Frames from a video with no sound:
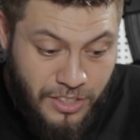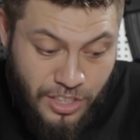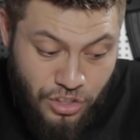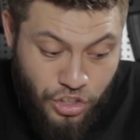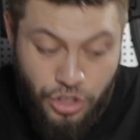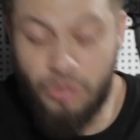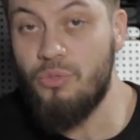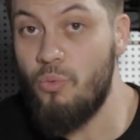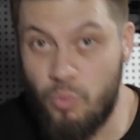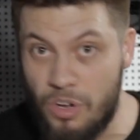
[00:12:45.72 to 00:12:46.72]
can
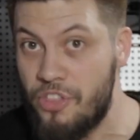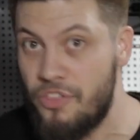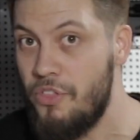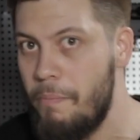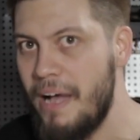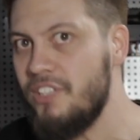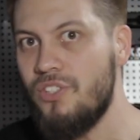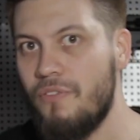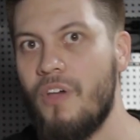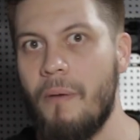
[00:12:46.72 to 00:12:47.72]
shoot with the
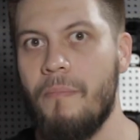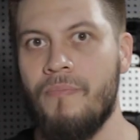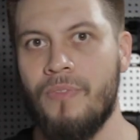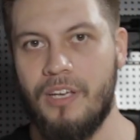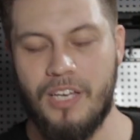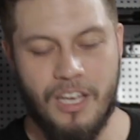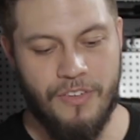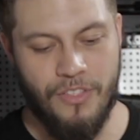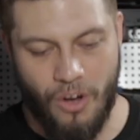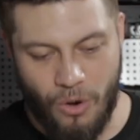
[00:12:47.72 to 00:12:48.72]
best of them,
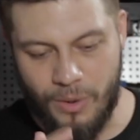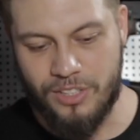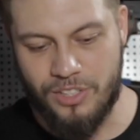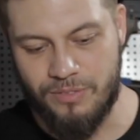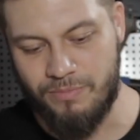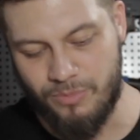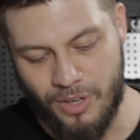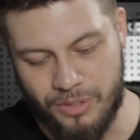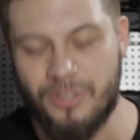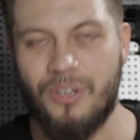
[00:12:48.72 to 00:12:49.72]
even though it's,
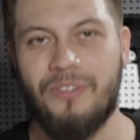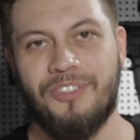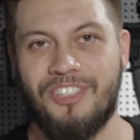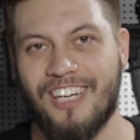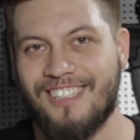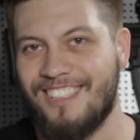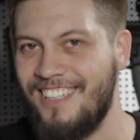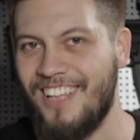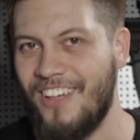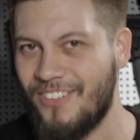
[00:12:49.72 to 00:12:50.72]
well, you know, just
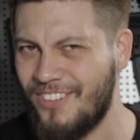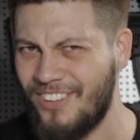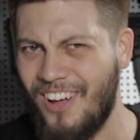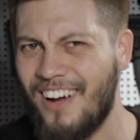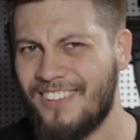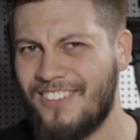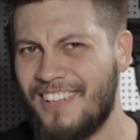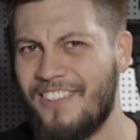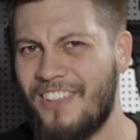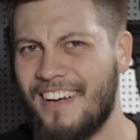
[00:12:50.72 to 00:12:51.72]
another Glock
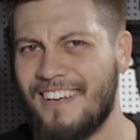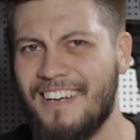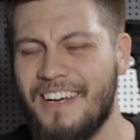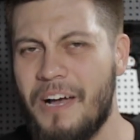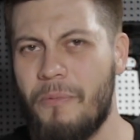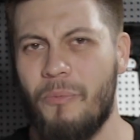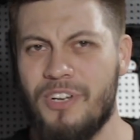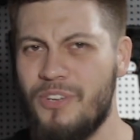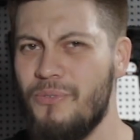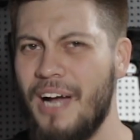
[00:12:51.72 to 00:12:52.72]
looking thing. But
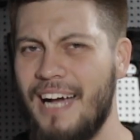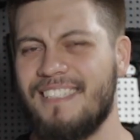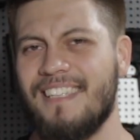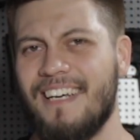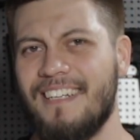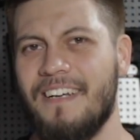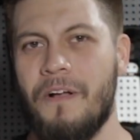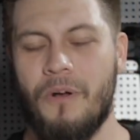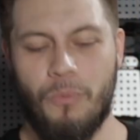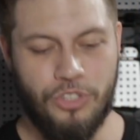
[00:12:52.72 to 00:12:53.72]
what do you guys think?
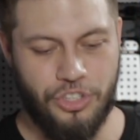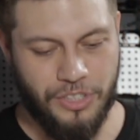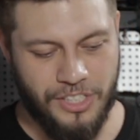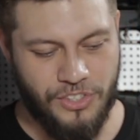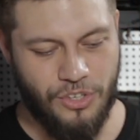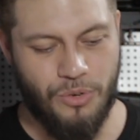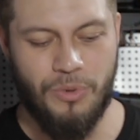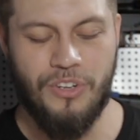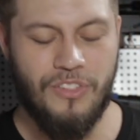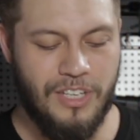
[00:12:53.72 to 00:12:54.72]
Would you consider
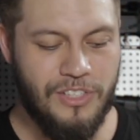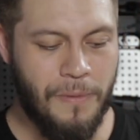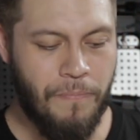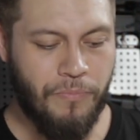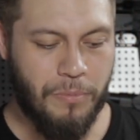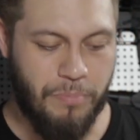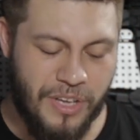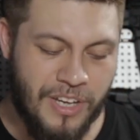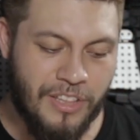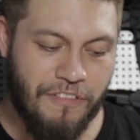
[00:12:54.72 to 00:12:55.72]
one of these,
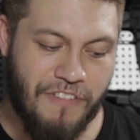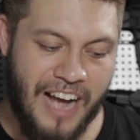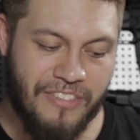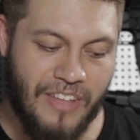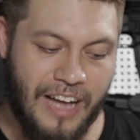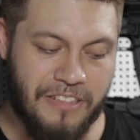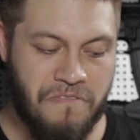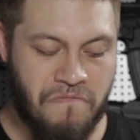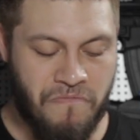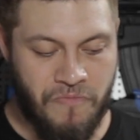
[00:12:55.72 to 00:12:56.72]
being the fact that
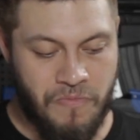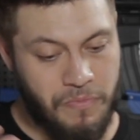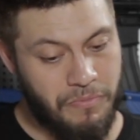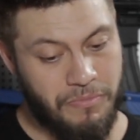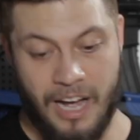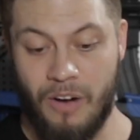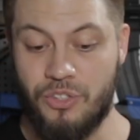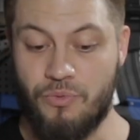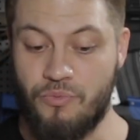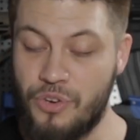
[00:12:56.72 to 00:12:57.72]
now
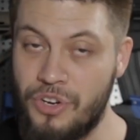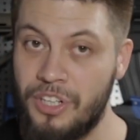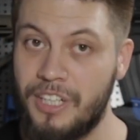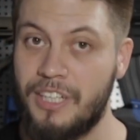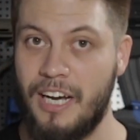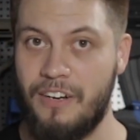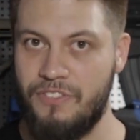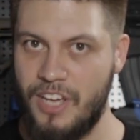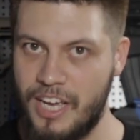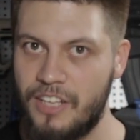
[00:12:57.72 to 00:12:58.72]
it's really kind
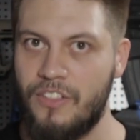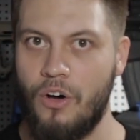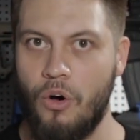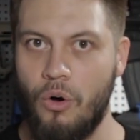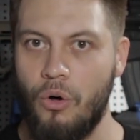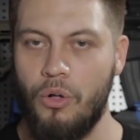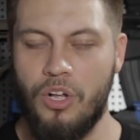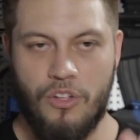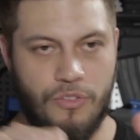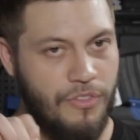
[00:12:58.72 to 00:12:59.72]
of taken the whole,
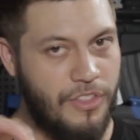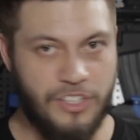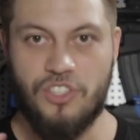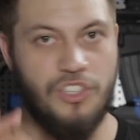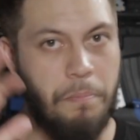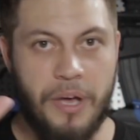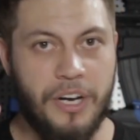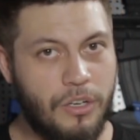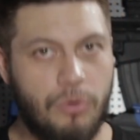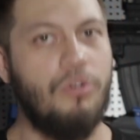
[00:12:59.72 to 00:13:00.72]
this is the pinnacle